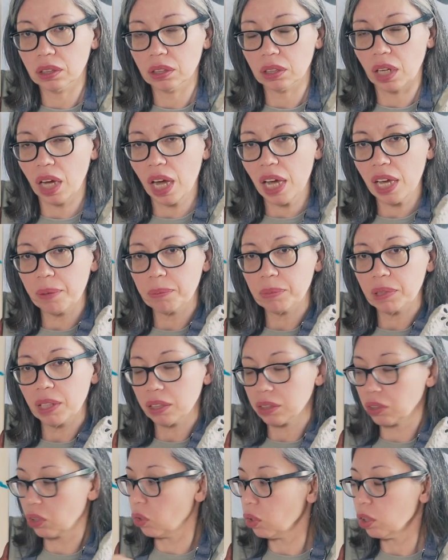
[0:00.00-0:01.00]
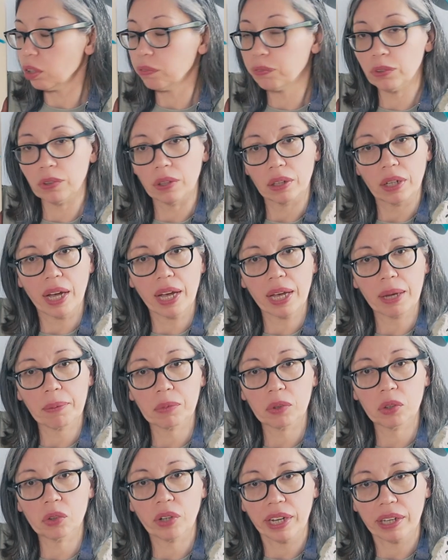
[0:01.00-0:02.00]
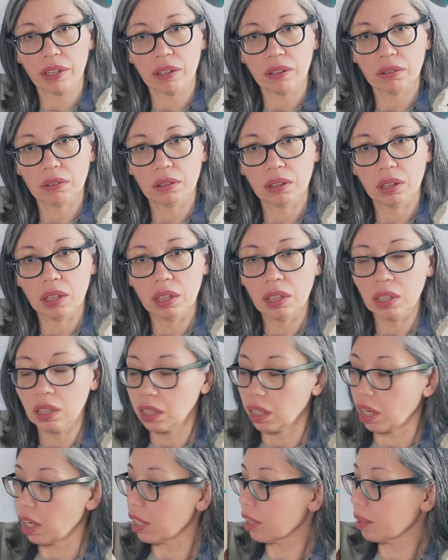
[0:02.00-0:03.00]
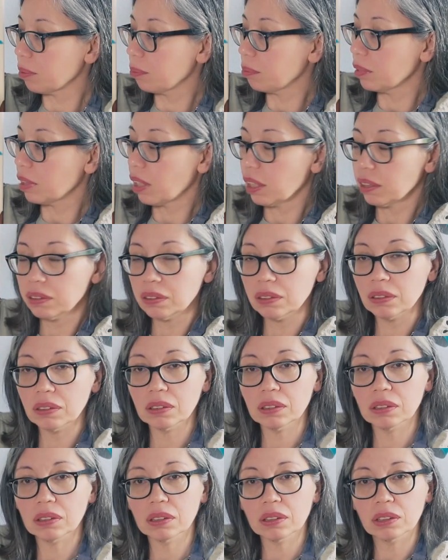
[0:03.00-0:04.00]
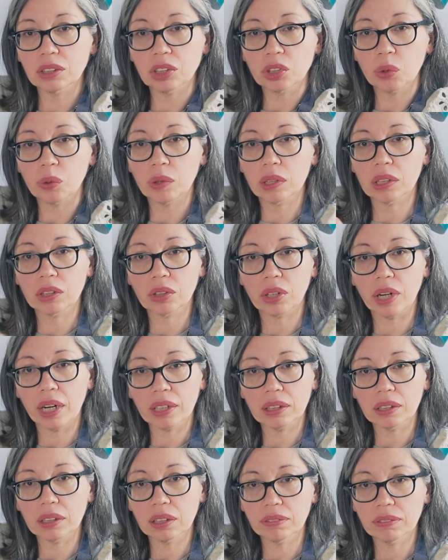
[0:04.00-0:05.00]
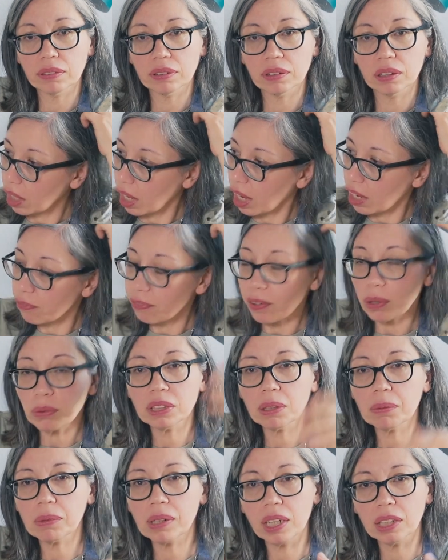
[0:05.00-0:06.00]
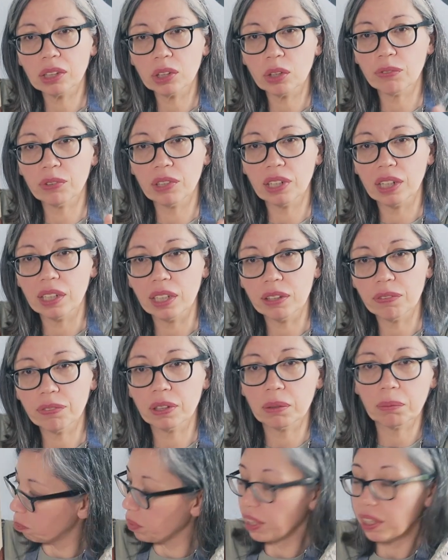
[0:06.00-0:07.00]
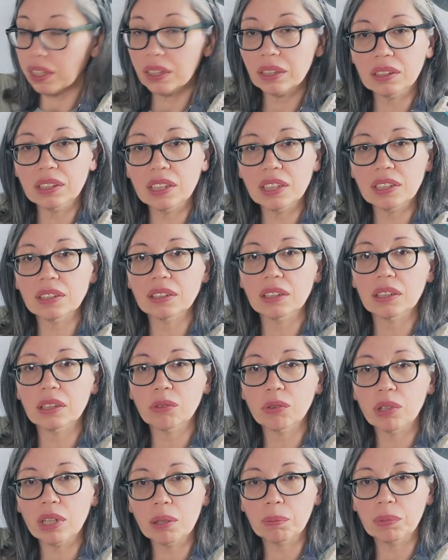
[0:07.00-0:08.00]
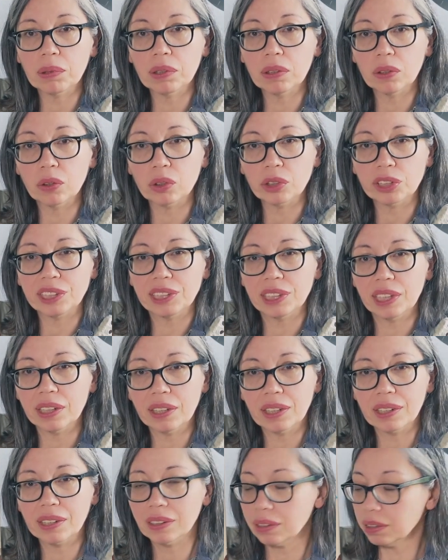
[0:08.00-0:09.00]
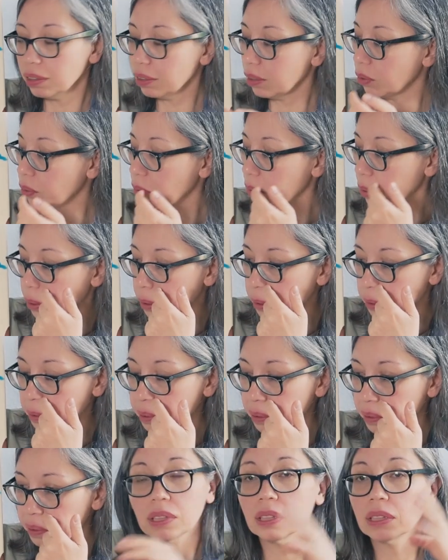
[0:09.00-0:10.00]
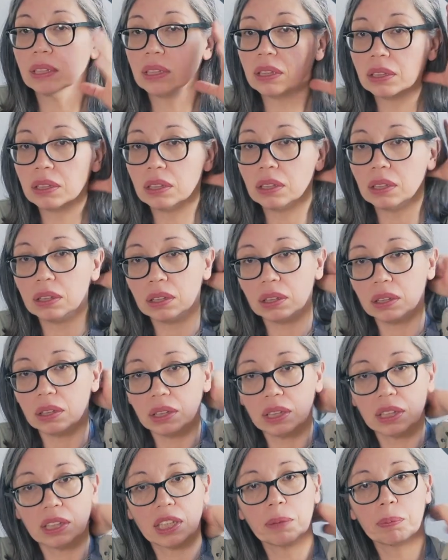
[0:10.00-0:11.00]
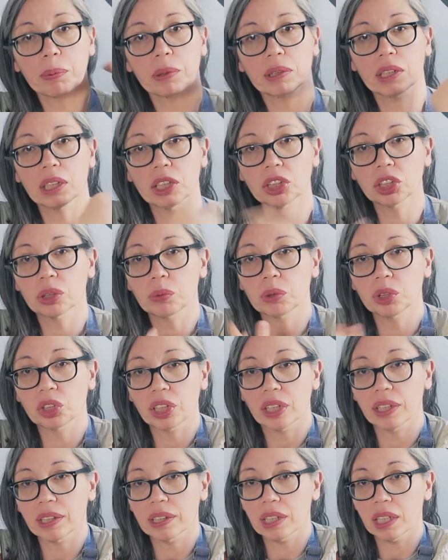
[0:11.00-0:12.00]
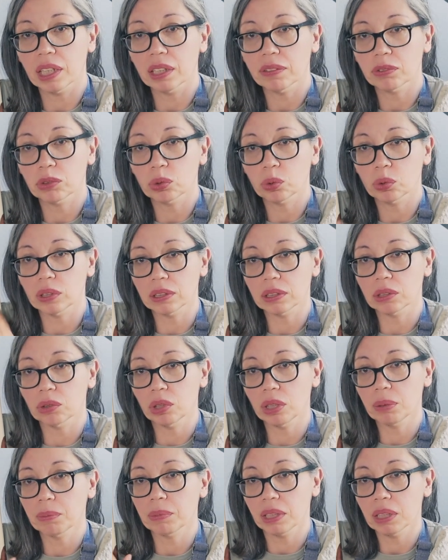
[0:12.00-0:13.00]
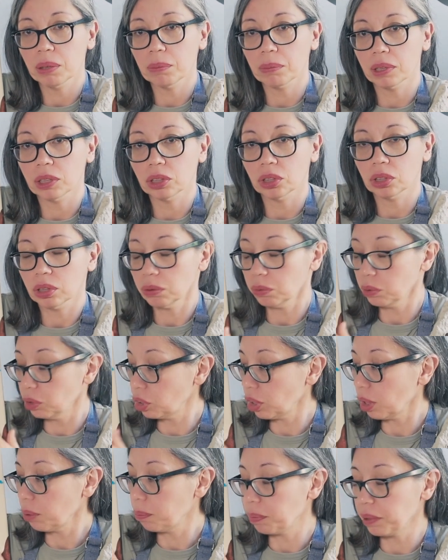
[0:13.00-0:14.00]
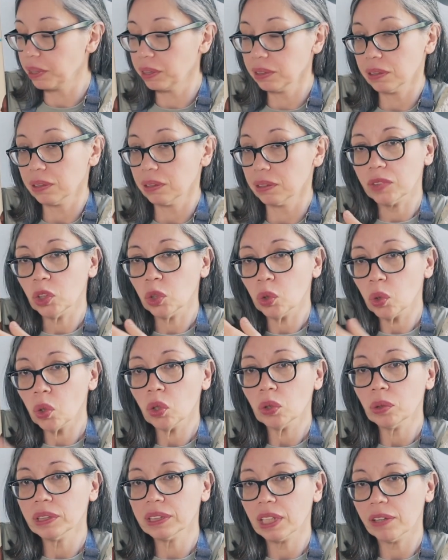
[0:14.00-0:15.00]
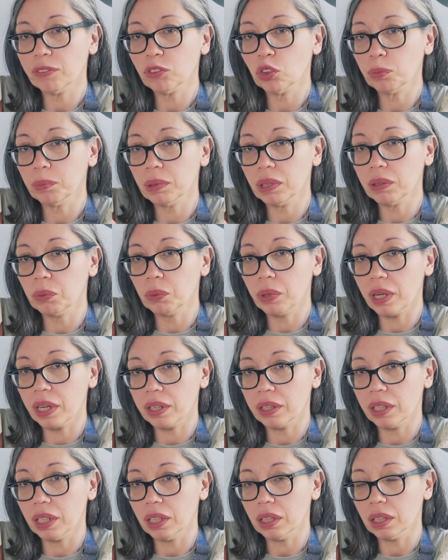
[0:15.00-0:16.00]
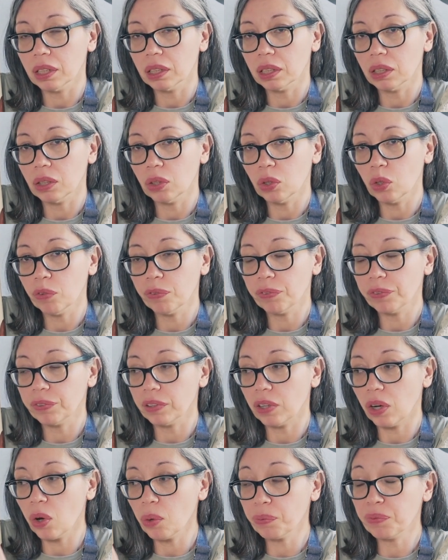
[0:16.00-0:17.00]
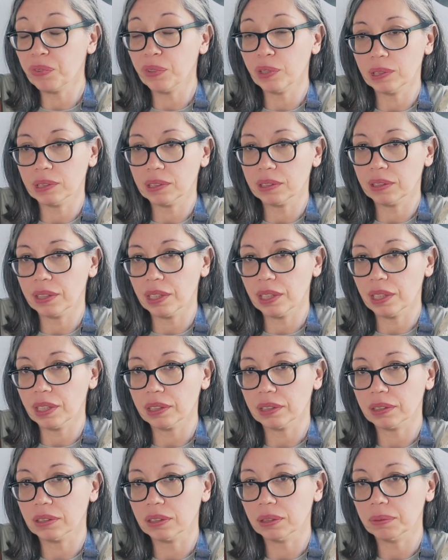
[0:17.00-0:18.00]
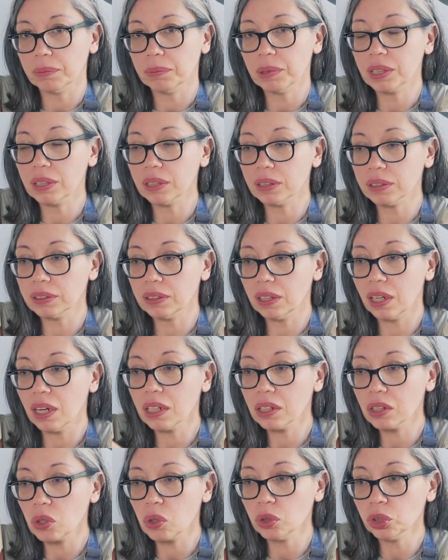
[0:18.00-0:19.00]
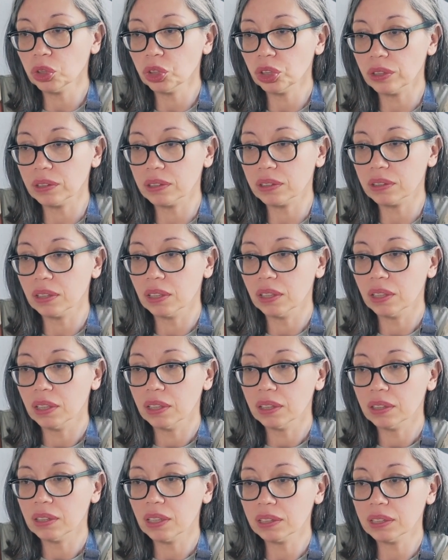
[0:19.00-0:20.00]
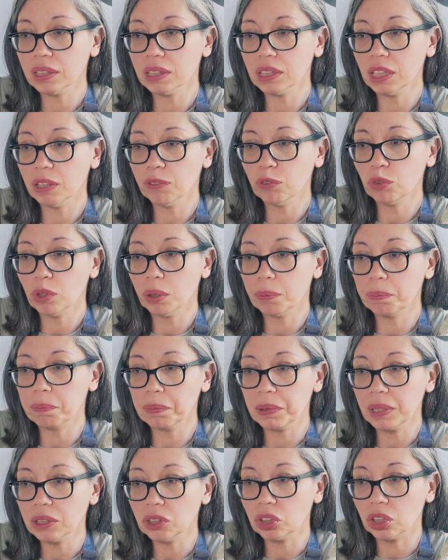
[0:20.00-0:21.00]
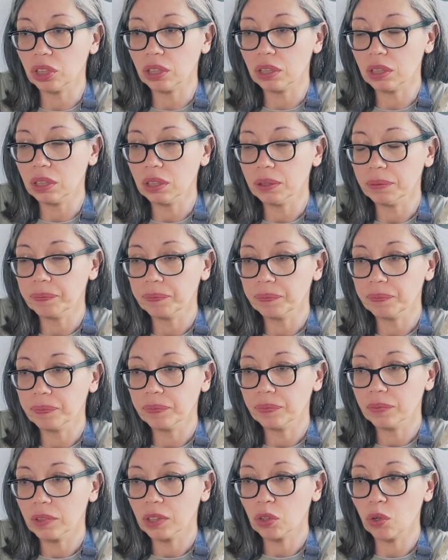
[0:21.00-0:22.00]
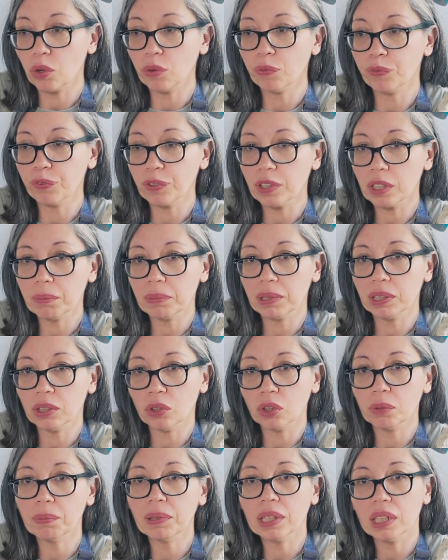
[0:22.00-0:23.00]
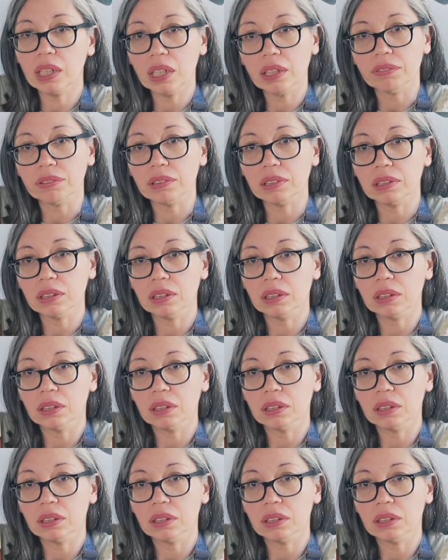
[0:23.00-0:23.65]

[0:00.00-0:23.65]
I am not colorful. I am gray. I am not so attractive. I found some kind of relief in being disagreeable or cynical, or this is the interpretation which I gave to this dream image, which I painted. You always have to be wary of obvious things because the unconscious doesn't give you a picture confirming your beliefs.